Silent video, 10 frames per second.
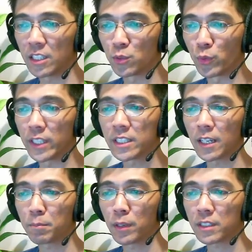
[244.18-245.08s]

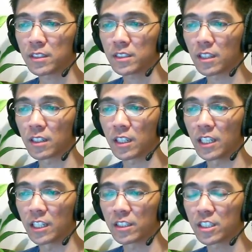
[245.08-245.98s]
reset buttons are
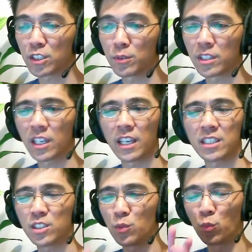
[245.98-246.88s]
here just in
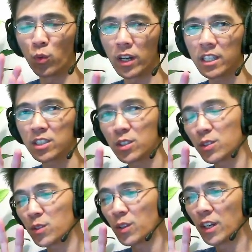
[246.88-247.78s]
case you wanted
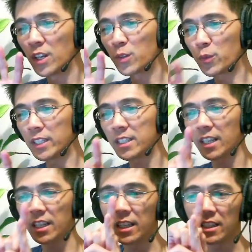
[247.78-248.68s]
to
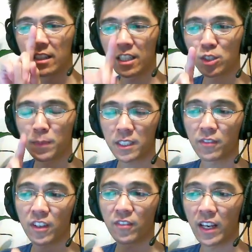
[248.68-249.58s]
reset this
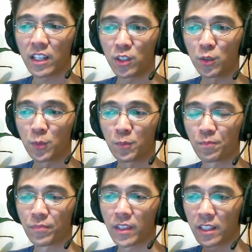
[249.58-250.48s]
specific value,
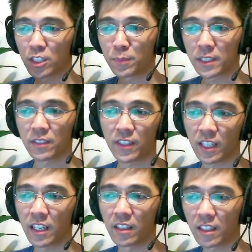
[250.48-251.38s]
this specific
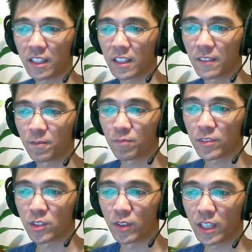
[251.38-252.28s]
health.
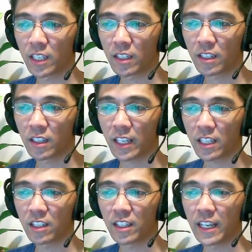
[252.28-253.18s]
So I click
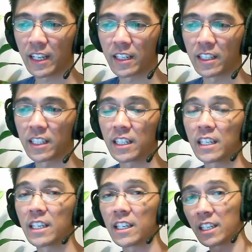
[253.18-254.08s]
on that, and then
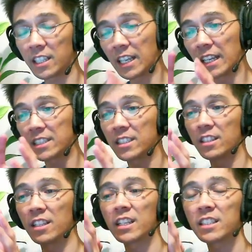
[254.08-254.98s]
it gets
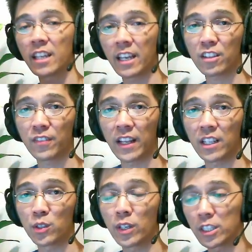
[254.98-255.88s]
his health
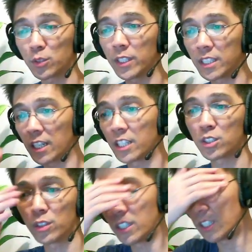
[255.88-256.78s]
value gets reset
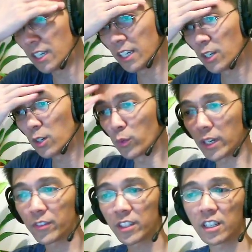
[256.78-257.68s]
into the
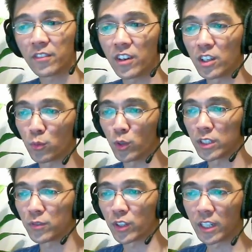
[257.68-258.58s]
whatever the default
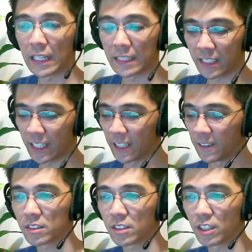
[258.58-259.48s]
was for Garcia.
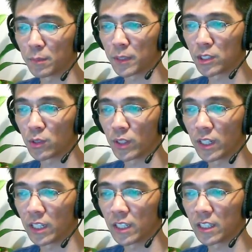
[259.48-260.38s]
Turn him into
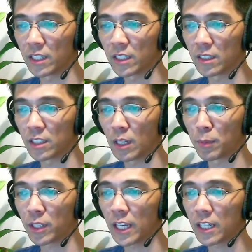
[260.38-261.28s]
a
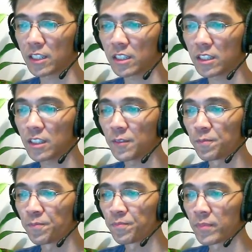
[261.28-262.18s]
doppelganger,
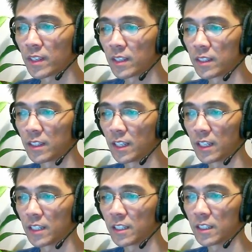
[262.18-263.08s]

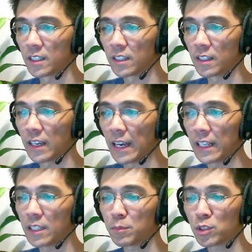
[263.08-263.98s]
then
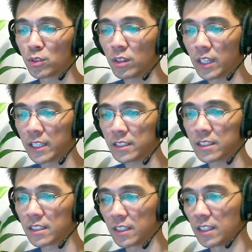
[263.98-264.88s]
add him to the
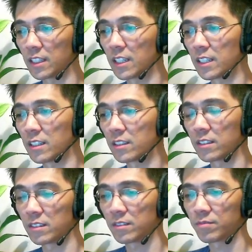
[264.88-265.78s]
list, then
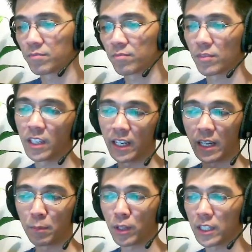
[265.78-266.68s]
yeah,
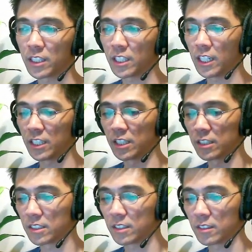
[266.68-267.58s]
apply the
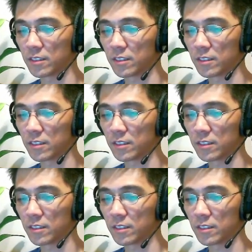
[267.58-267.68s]
changes.